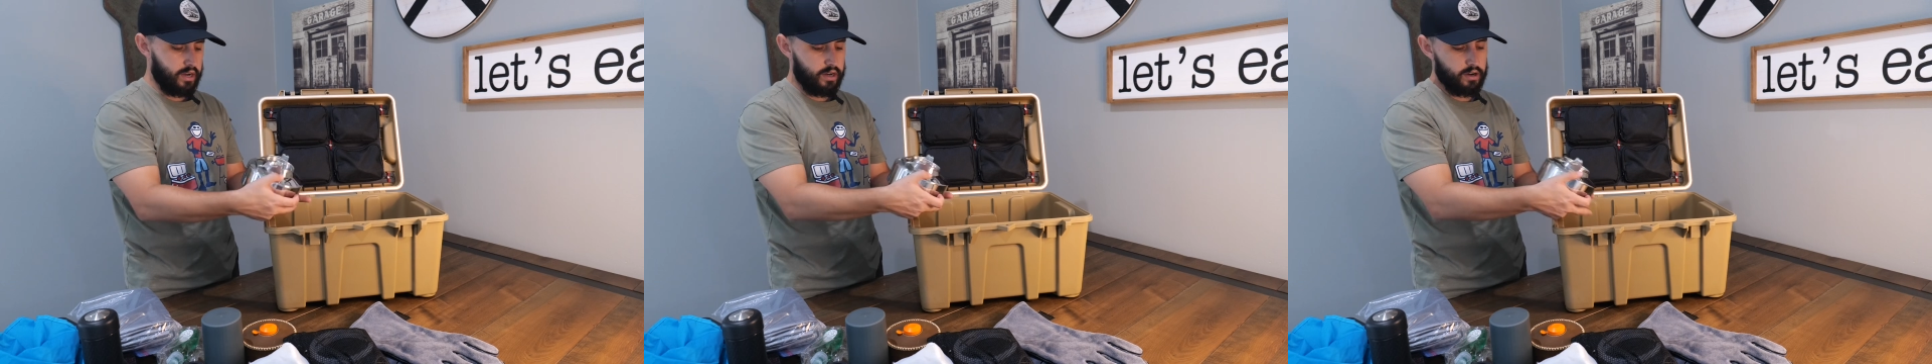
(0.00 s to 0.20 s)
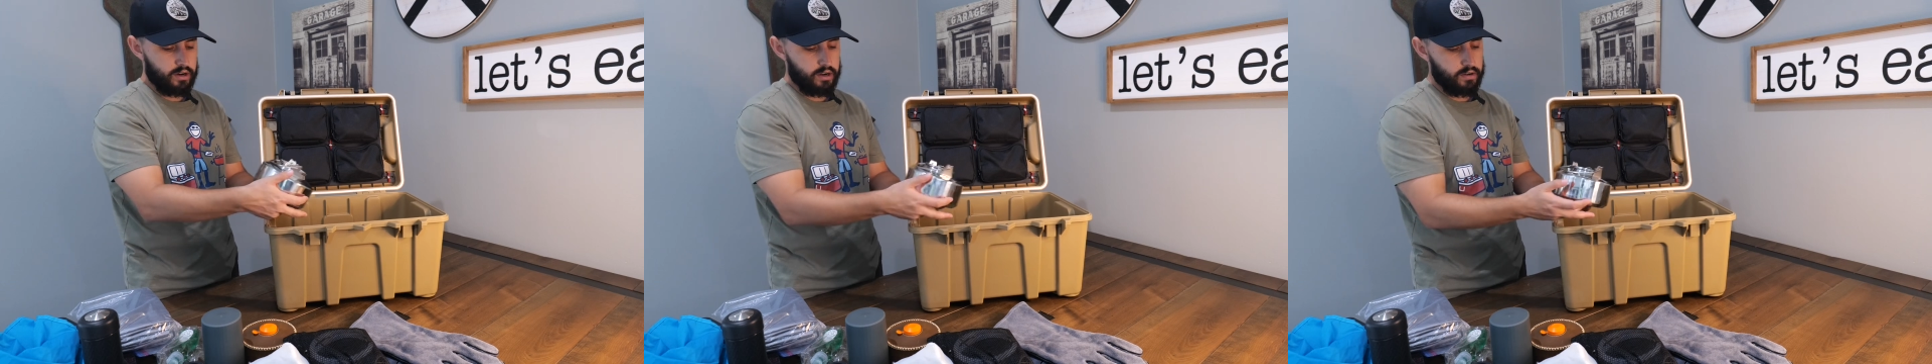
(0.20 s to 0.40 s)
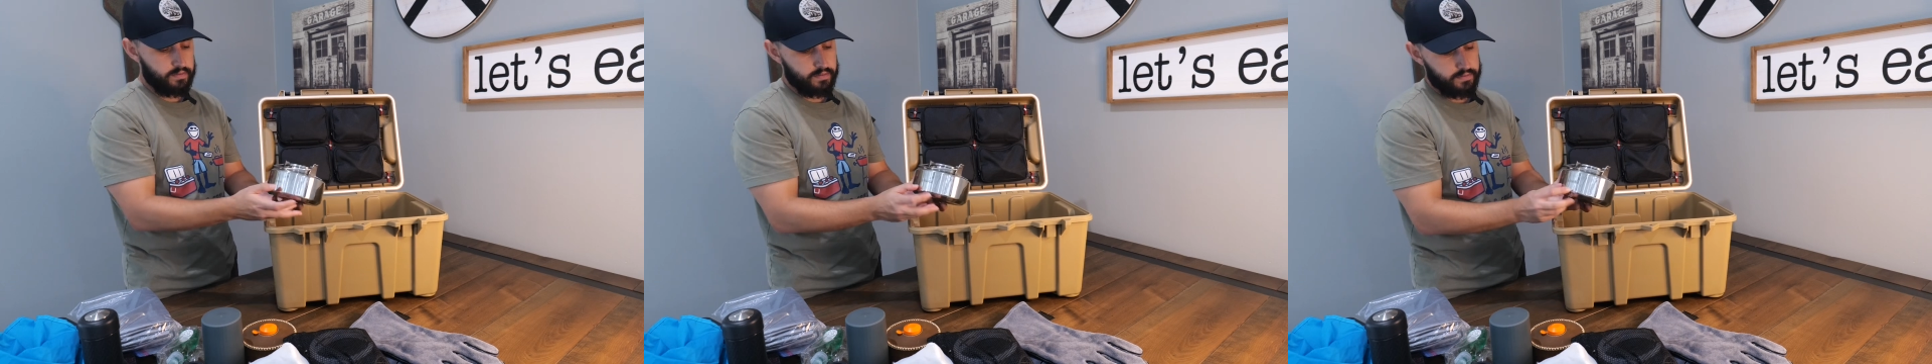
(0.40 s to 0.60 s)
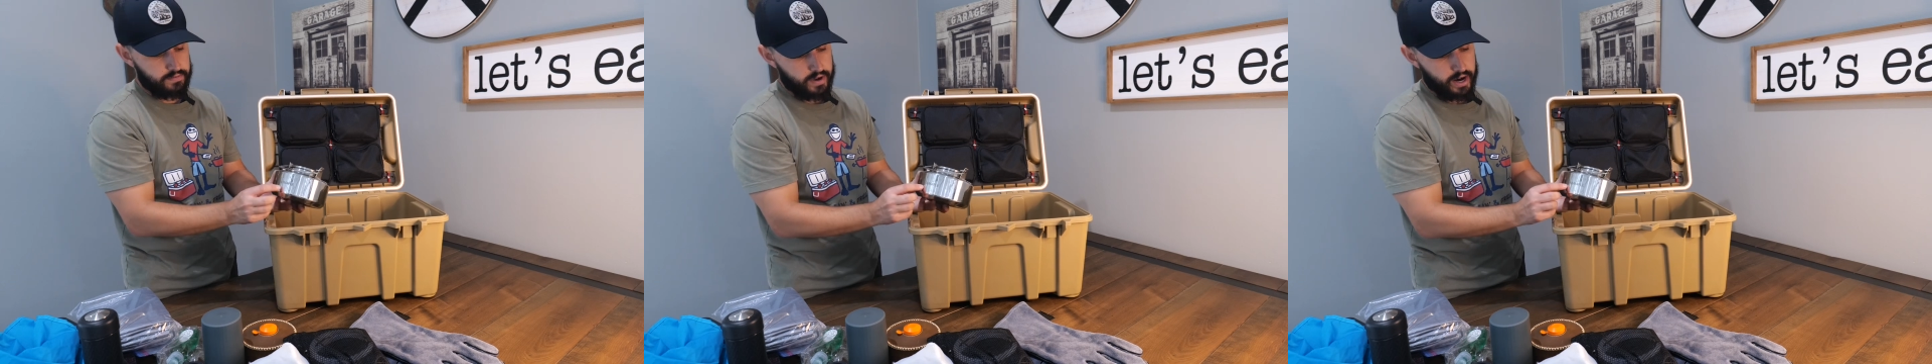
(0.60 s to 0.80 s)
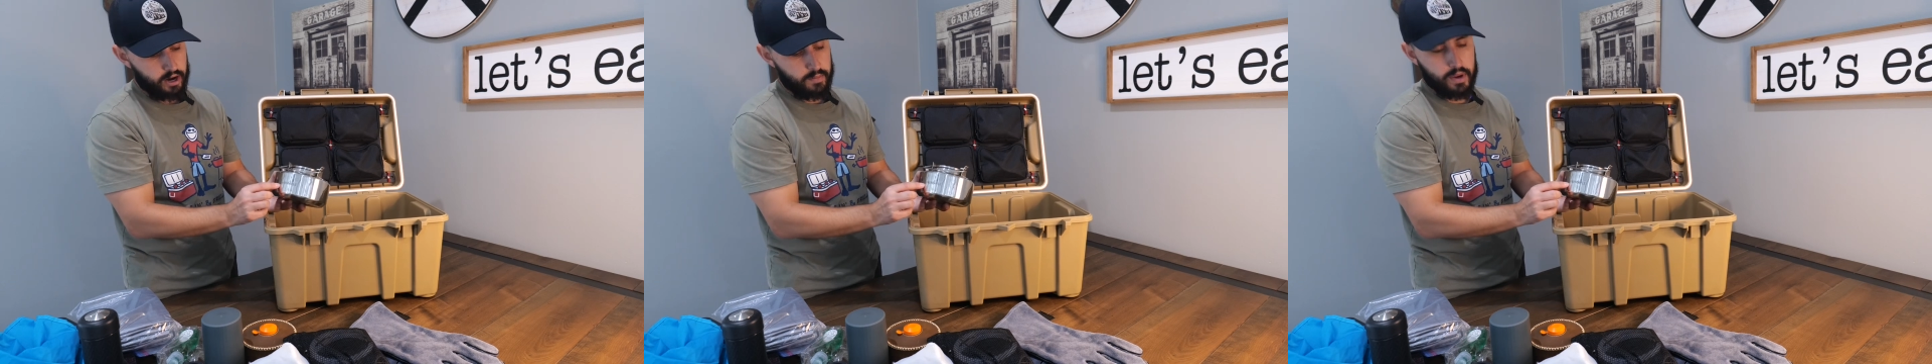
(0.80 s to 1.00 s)
you go,
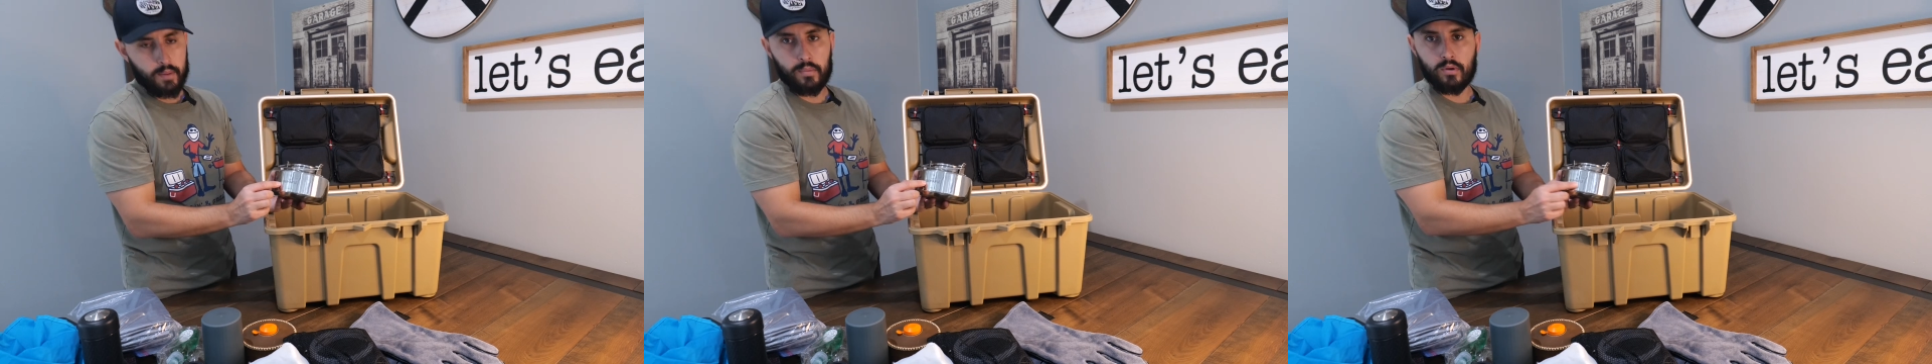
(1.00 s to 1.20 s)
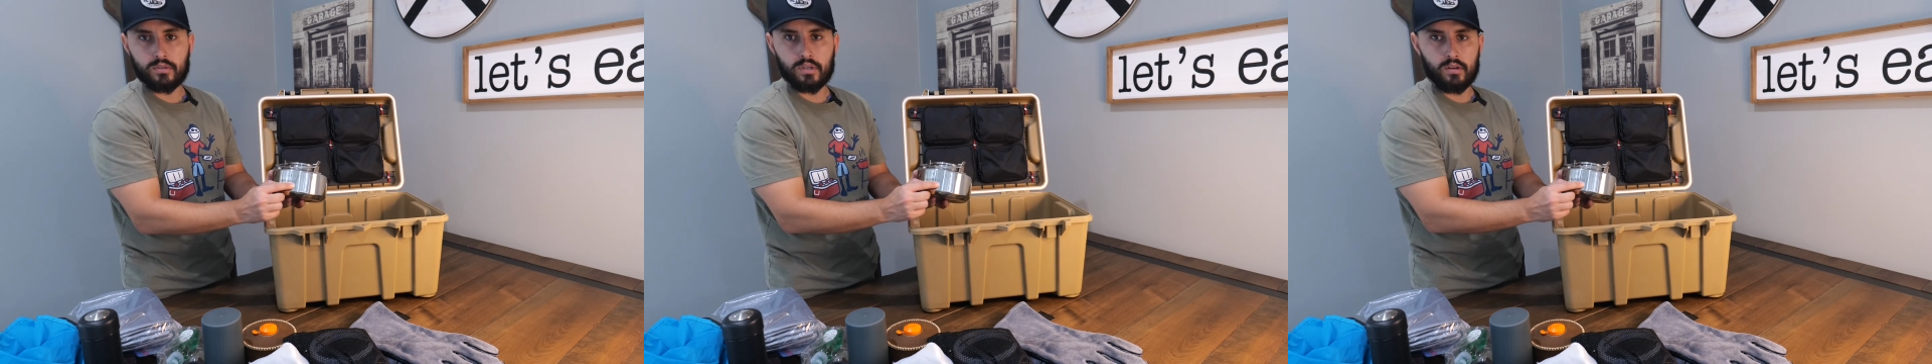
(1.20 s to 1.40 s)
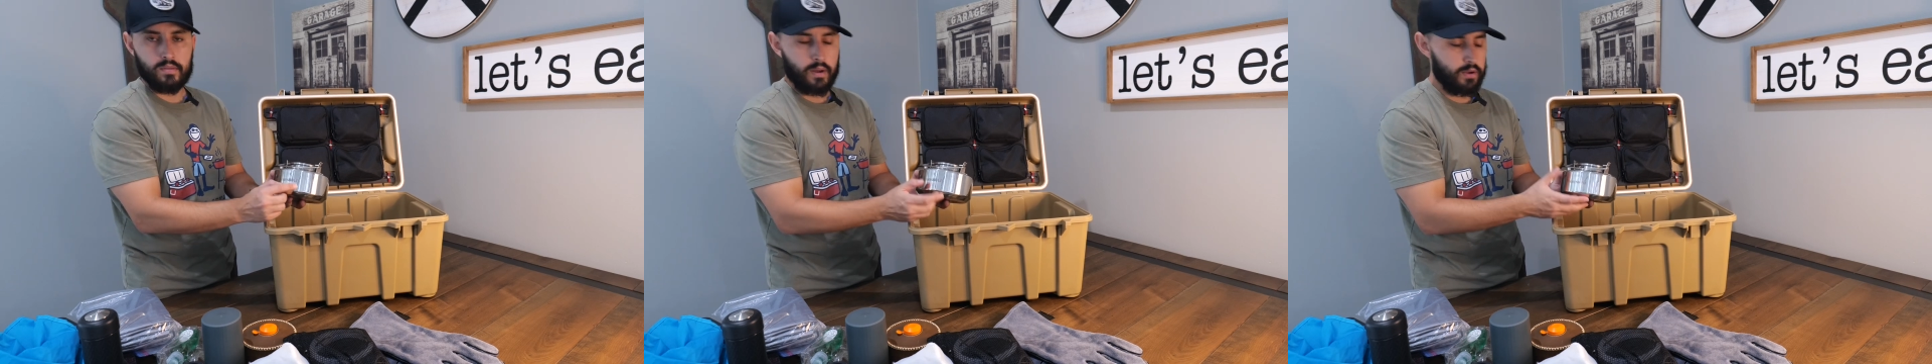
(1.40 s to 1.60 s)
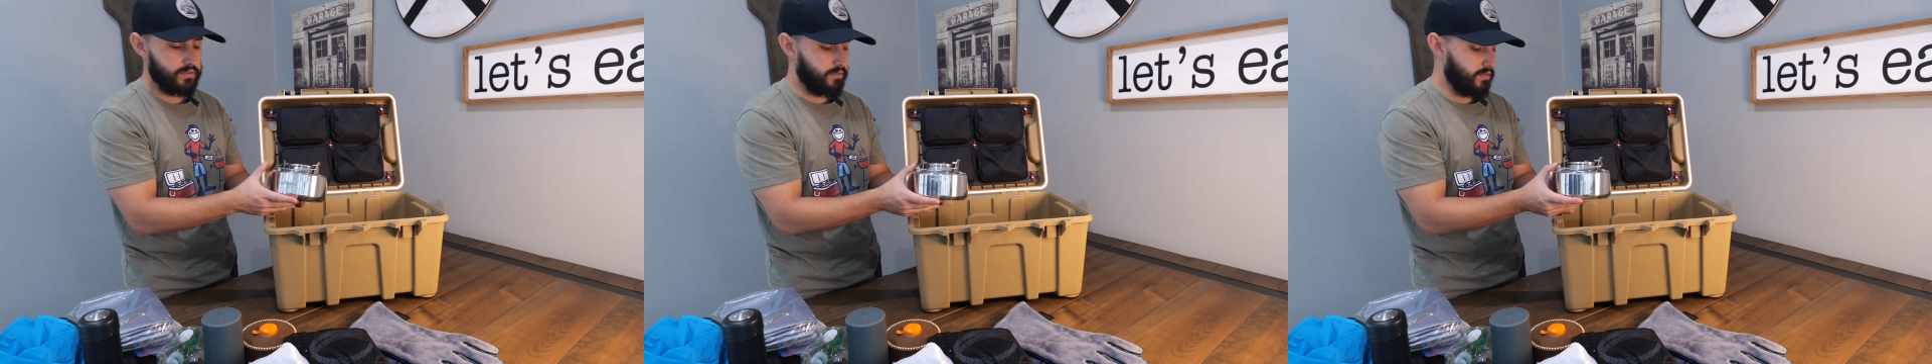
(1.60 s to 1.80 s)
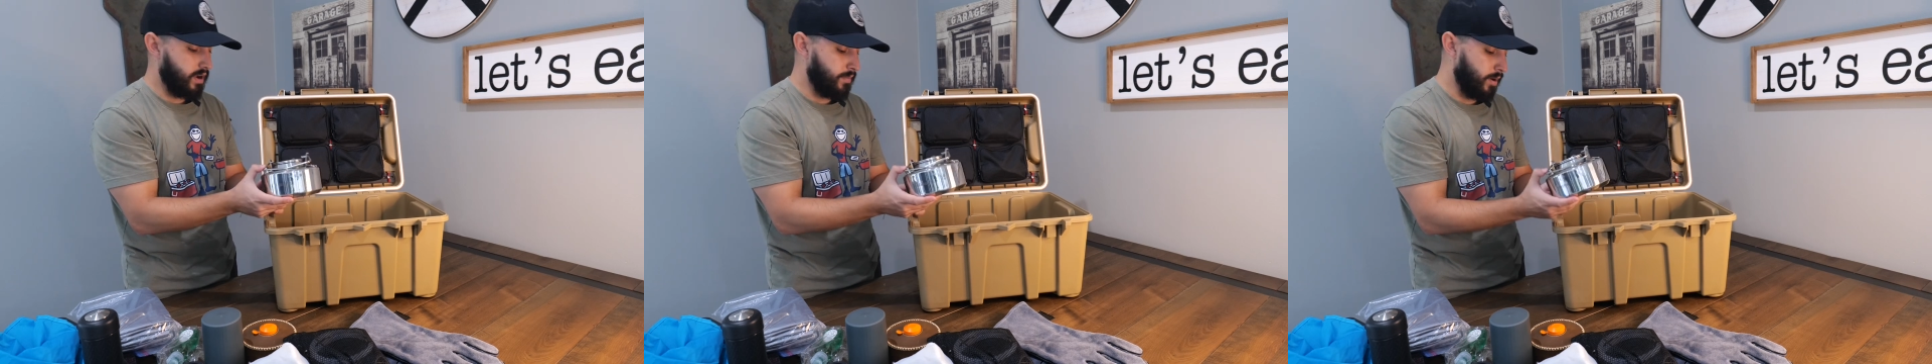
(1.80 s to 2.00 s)
fire maple. So that one's
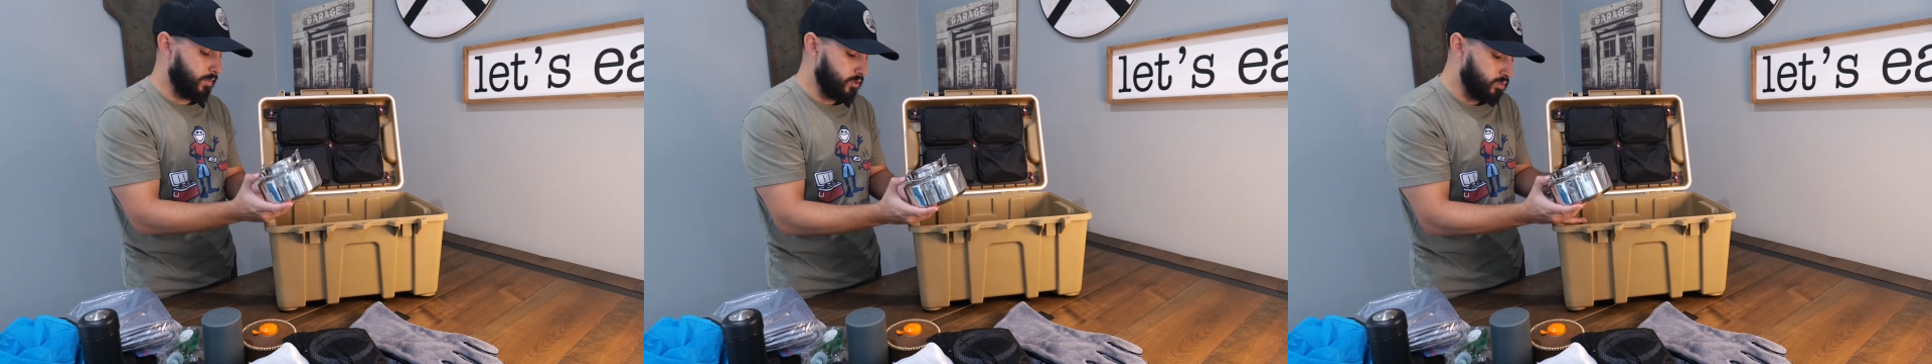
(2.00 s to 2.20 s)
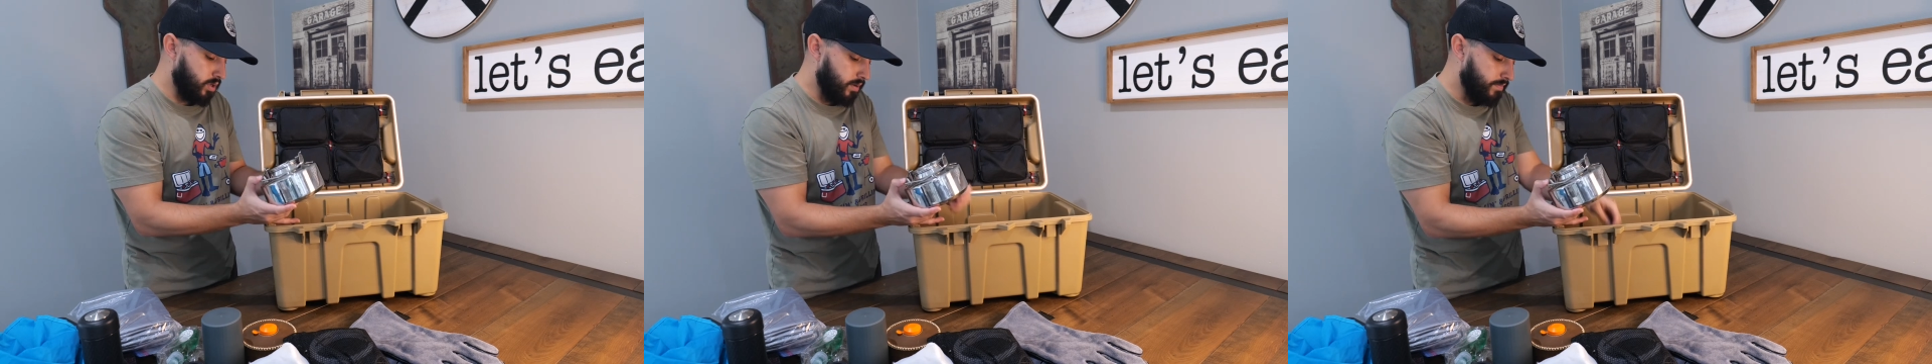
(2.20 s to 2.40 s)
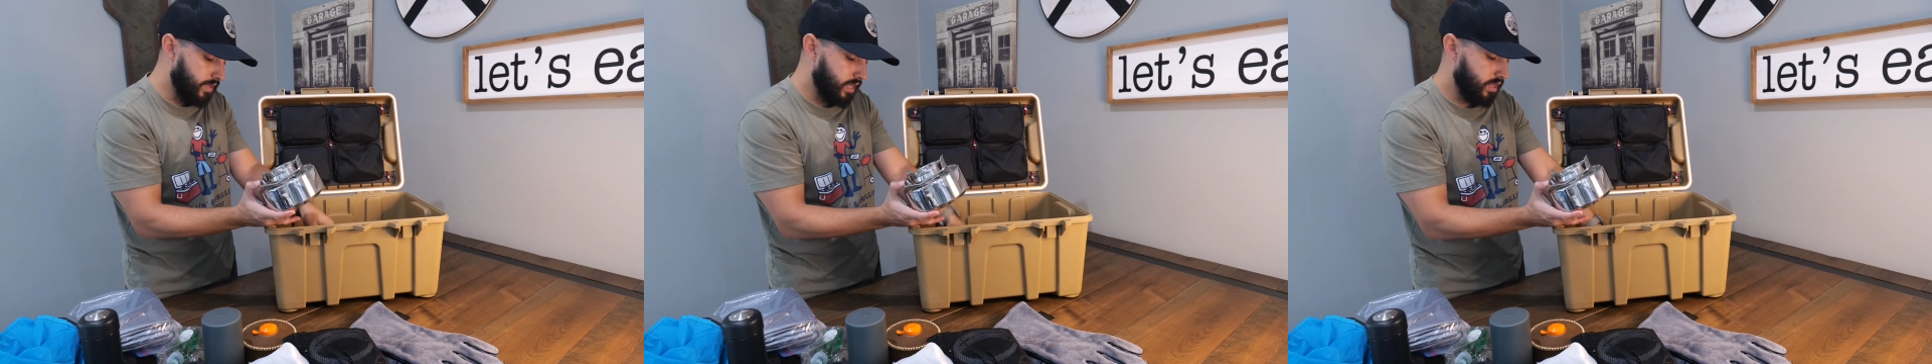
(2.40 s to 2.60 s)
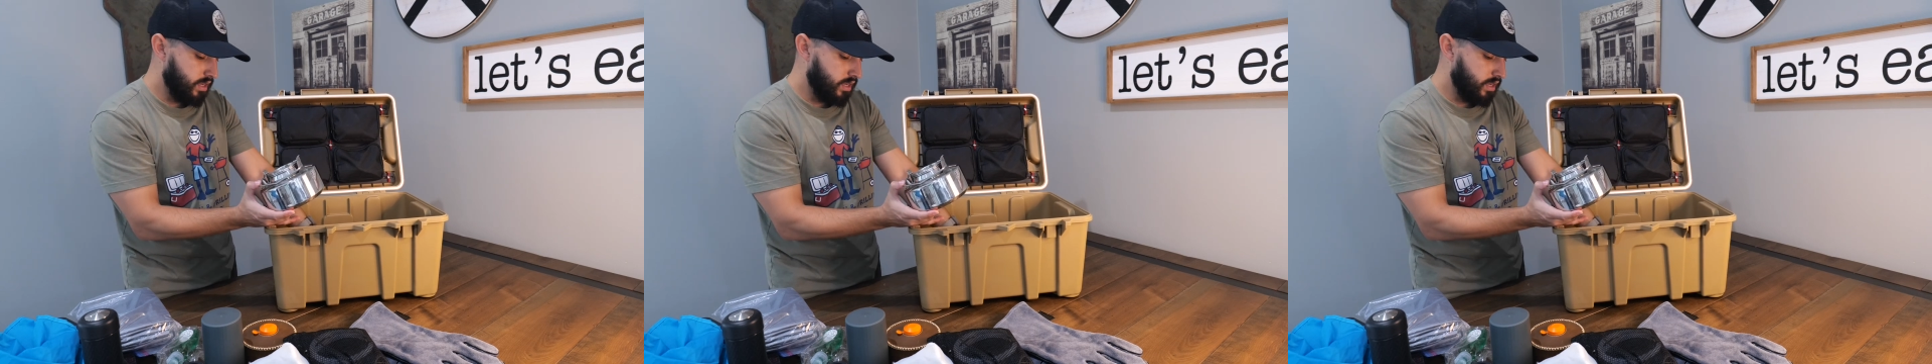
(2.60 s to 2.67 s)
for fire maple as well.